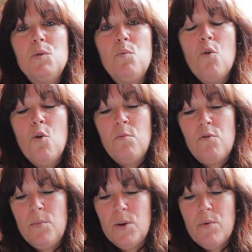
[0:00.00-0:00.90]
was warm
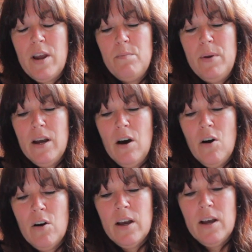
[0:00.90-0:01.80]
from the great big
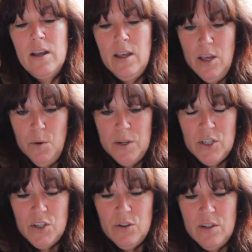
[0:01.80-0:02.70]
Aga, which
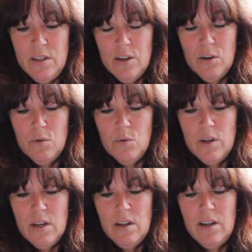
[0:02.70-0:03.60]
stood in the
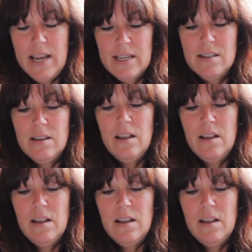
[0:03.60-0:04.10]
corner next